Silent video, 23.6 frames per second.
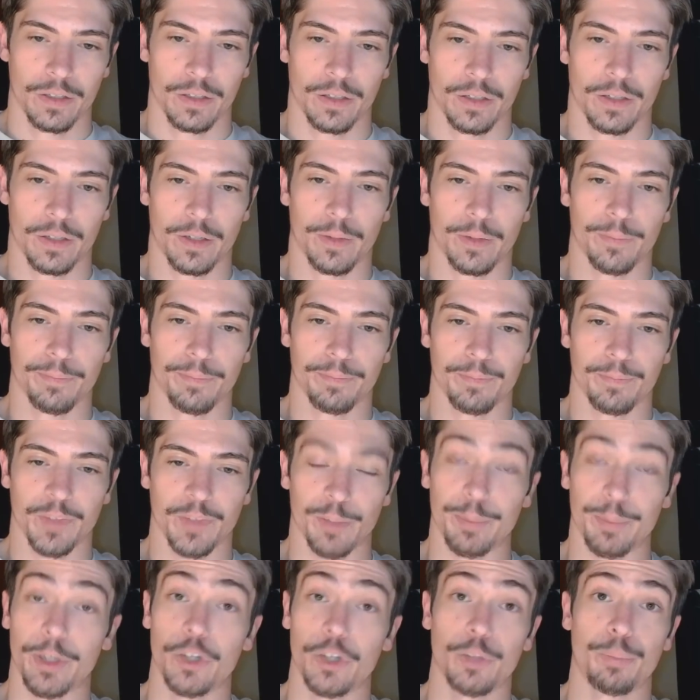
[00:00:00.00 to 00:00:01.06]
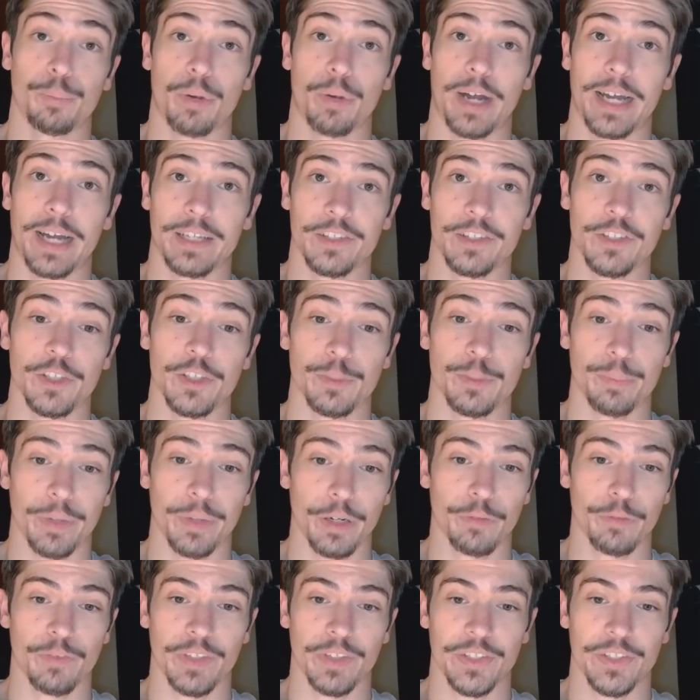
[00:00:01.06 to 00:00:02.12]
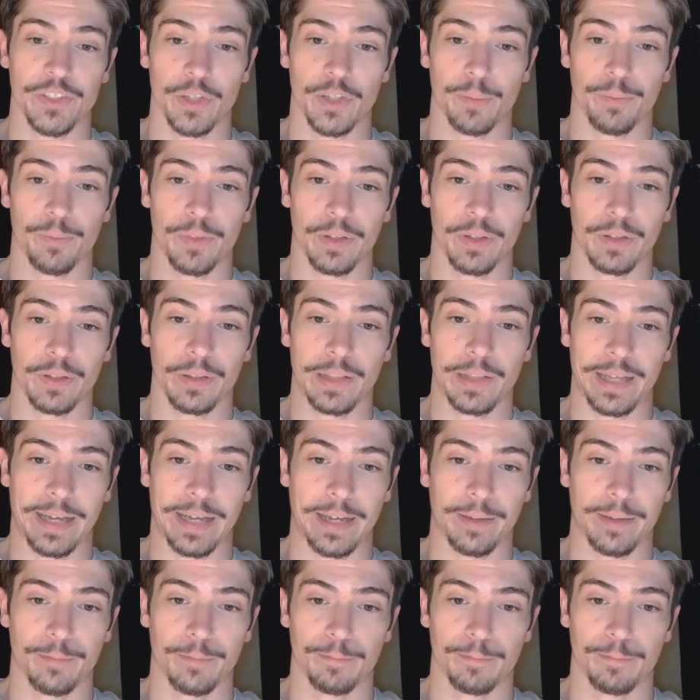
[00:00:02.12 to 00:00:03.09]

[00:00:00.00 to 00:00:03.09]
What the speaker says: It'd be good practice, but if it's something that